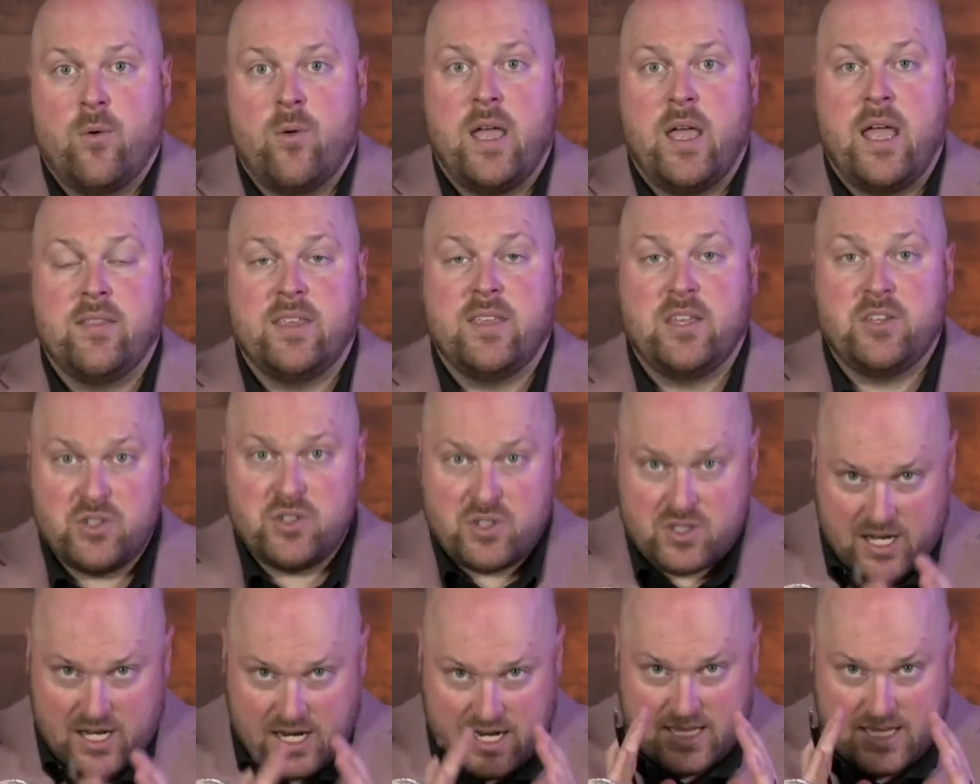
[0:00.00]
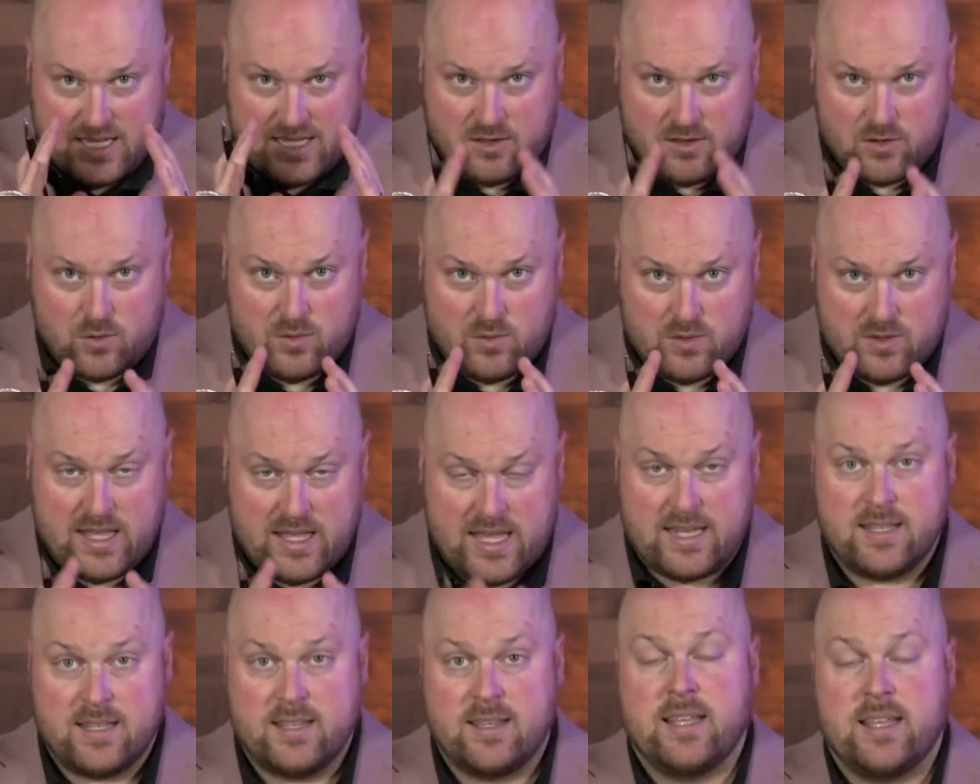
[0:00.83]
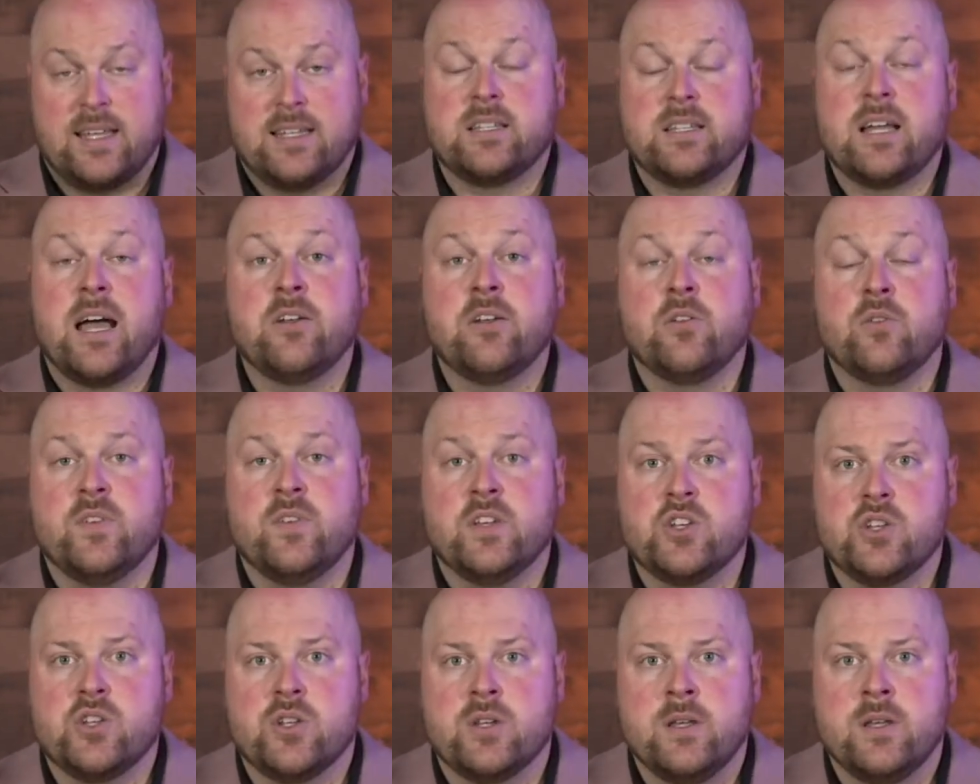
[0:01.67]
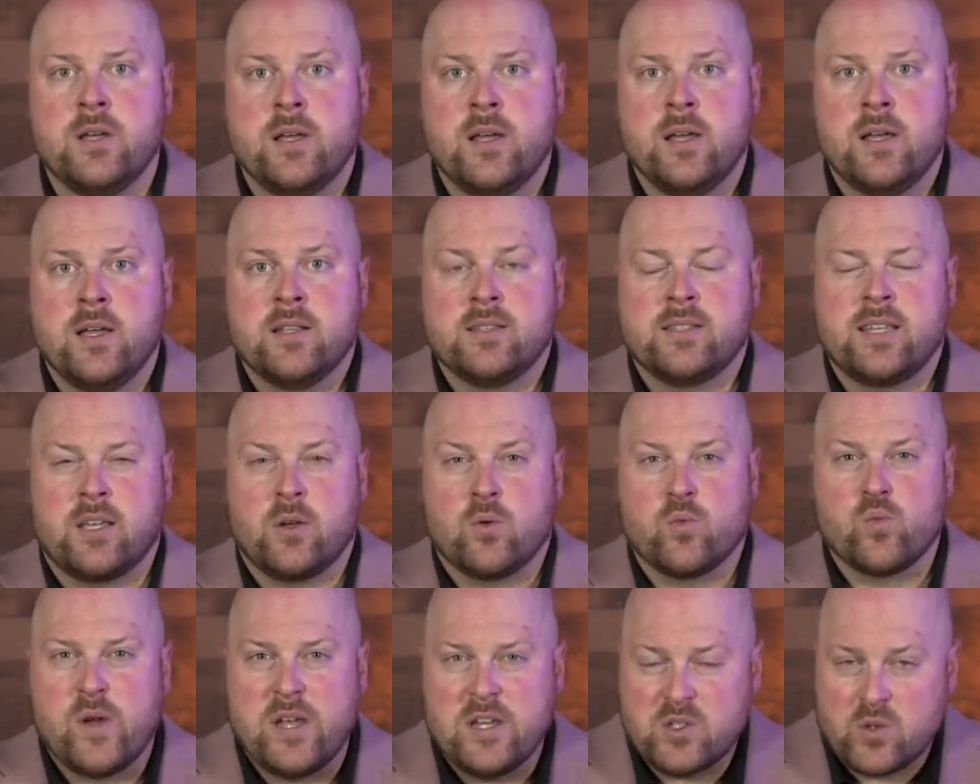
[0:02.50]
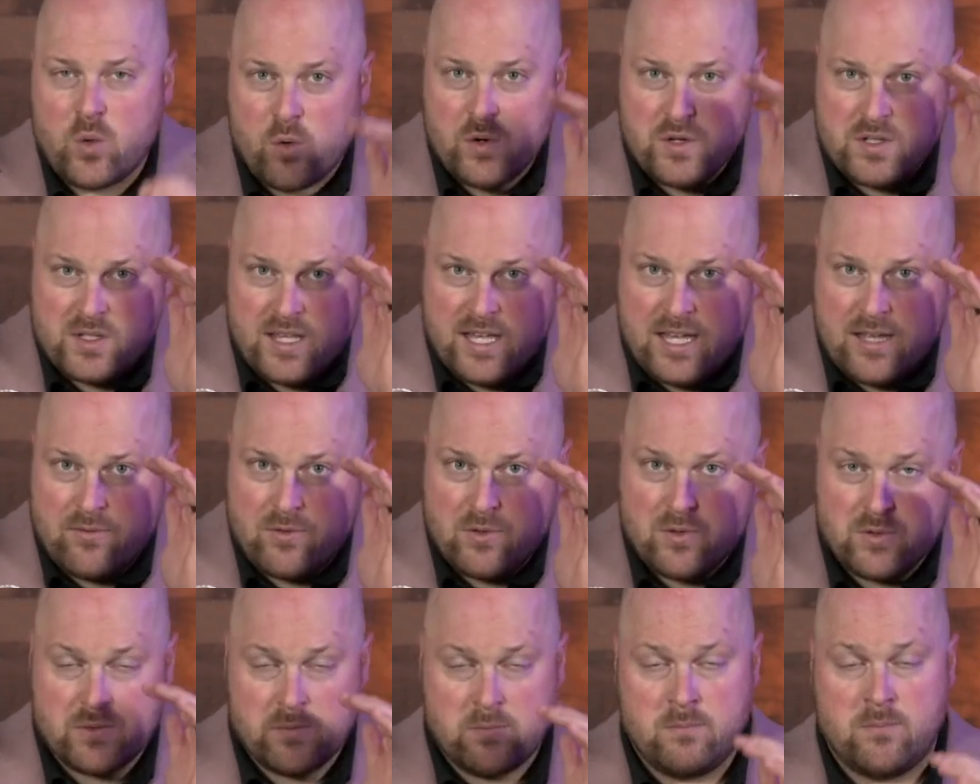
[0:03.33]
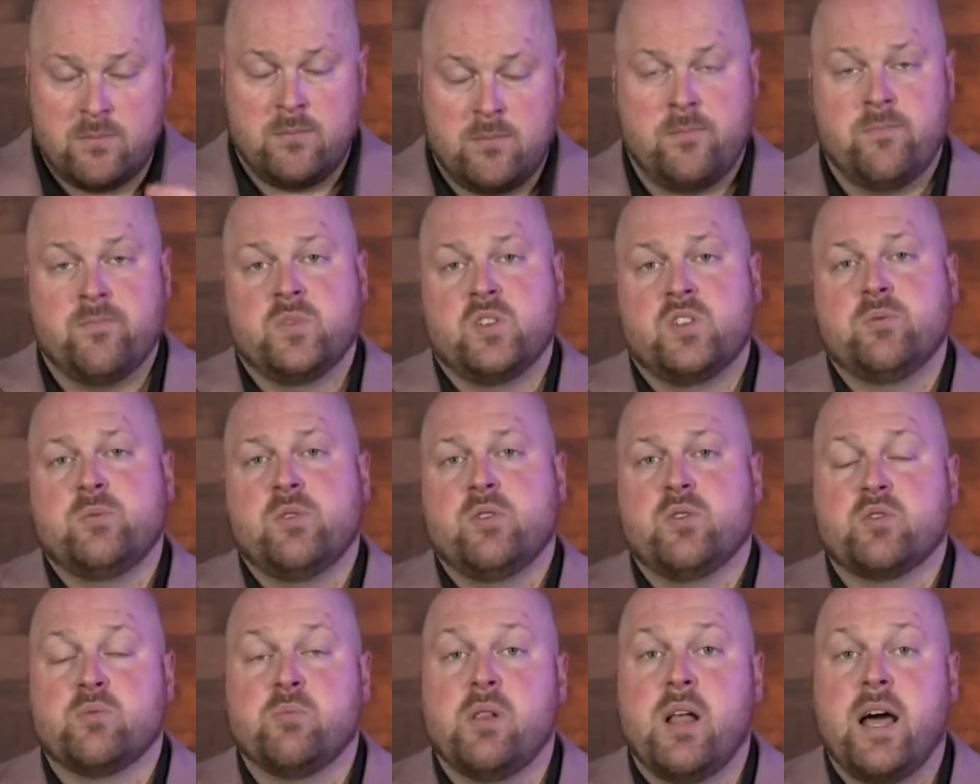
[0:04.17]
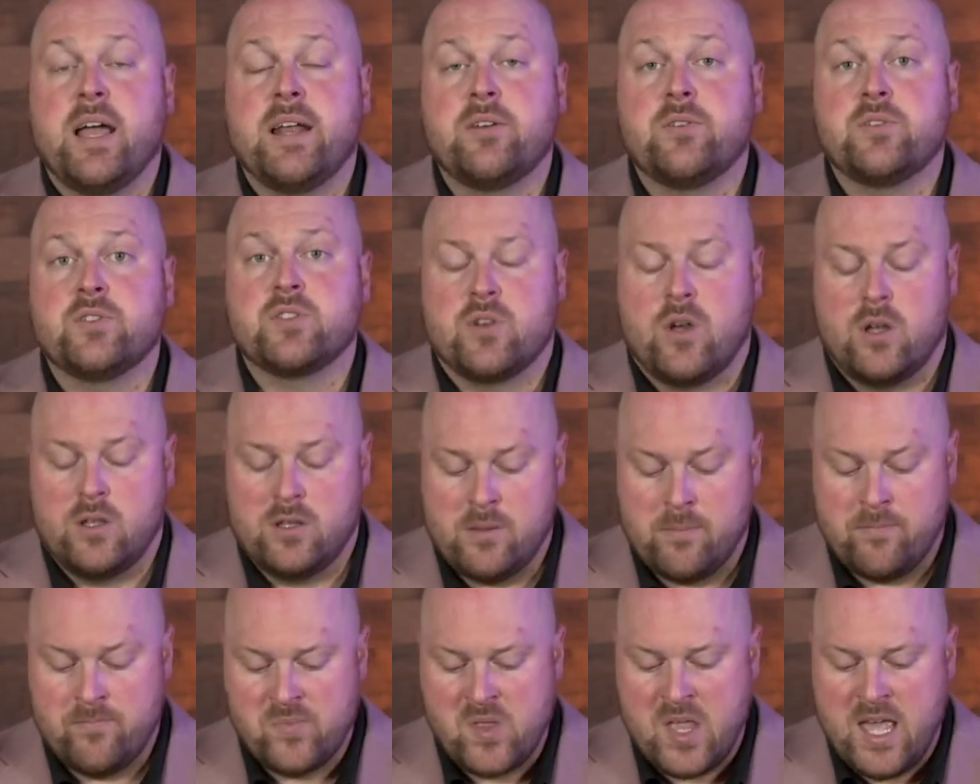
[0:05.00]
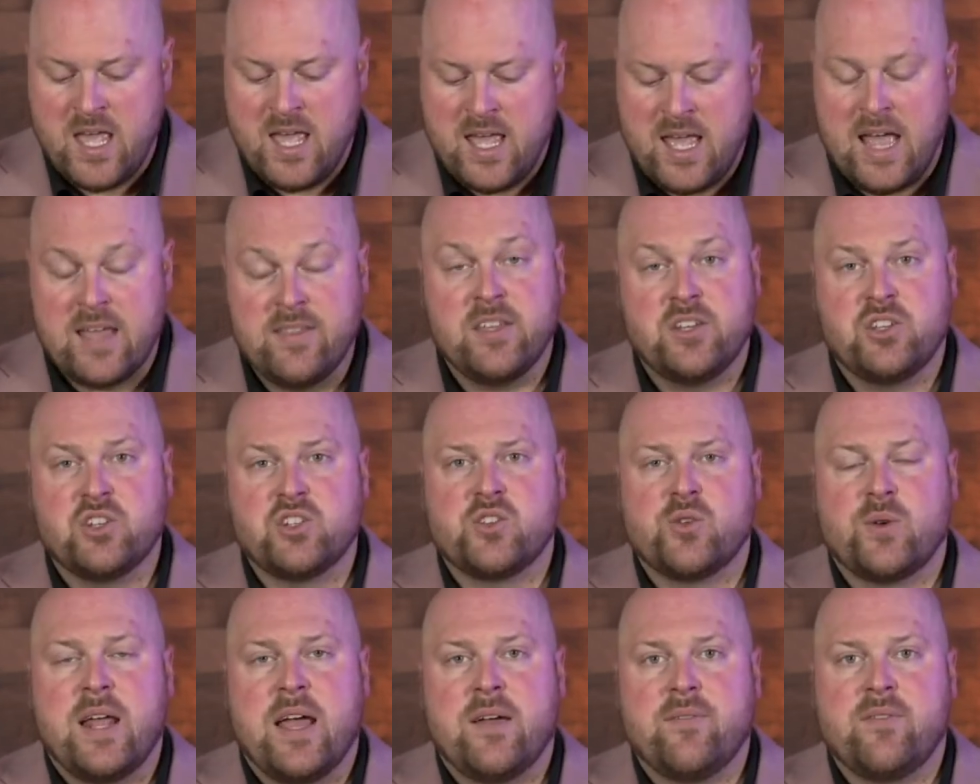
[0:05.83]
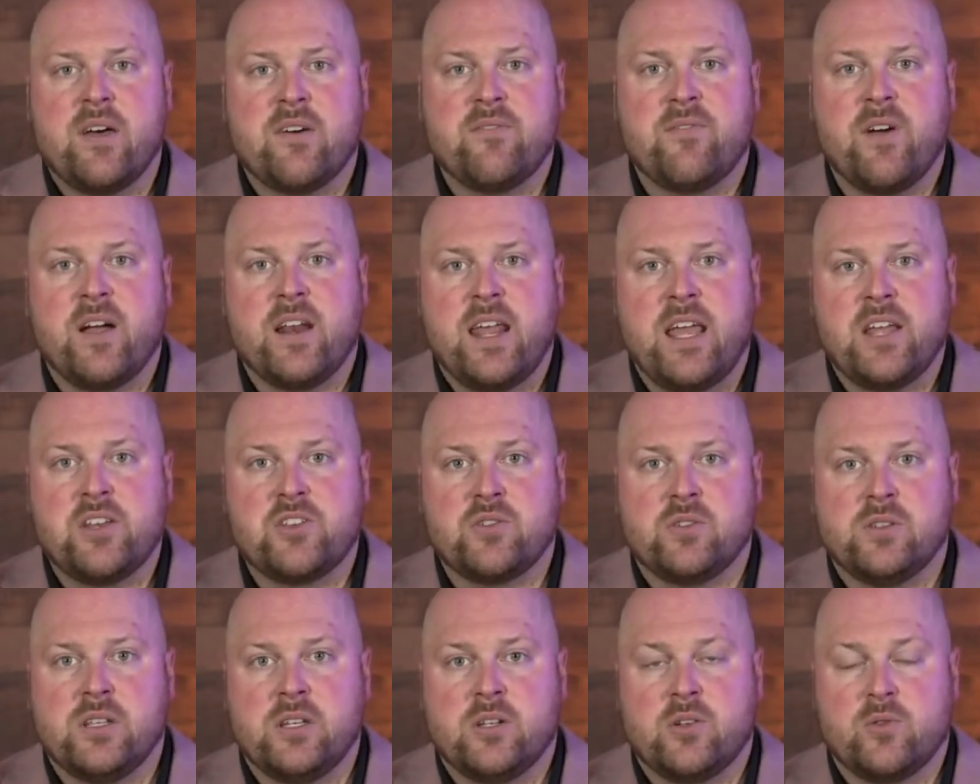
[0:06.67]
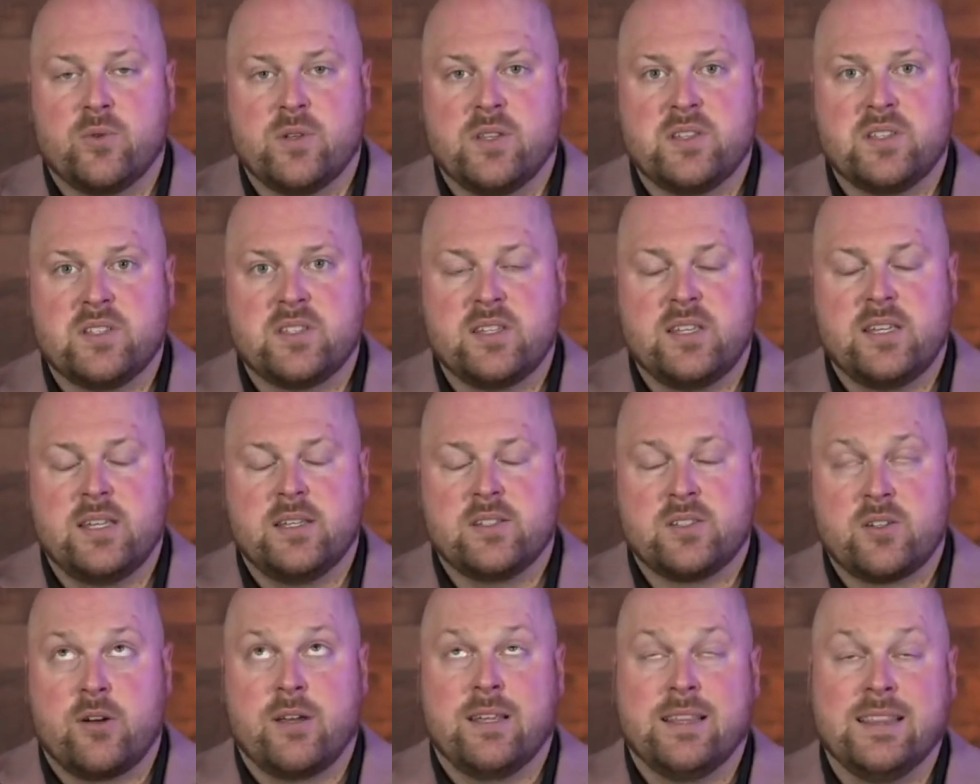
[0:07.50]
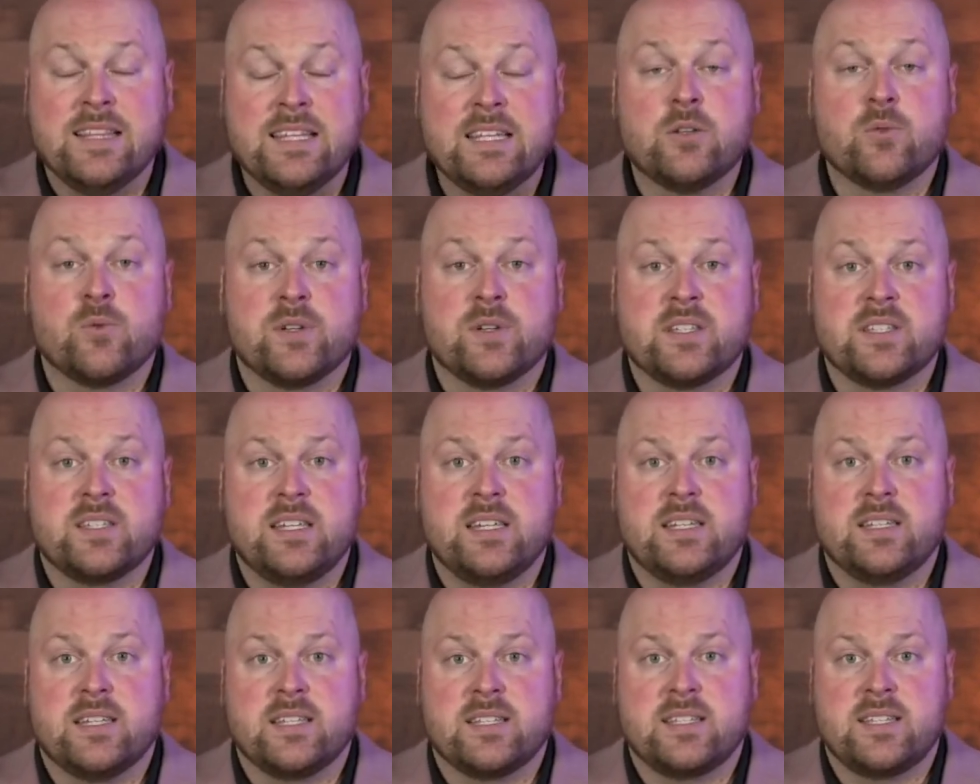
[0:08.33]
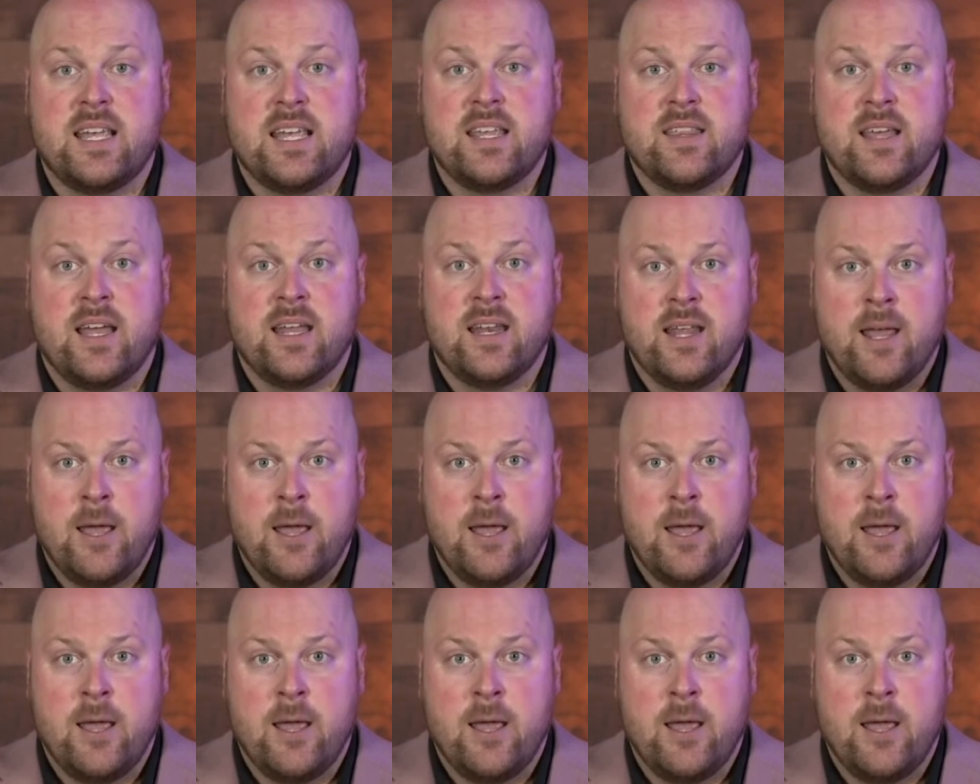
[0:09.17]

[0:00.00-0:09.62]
And they just kind of get that tunnel vision. It's like a racehorse. They have those, excuse me, those blinders on them, and they just don't have that financial literacy to say that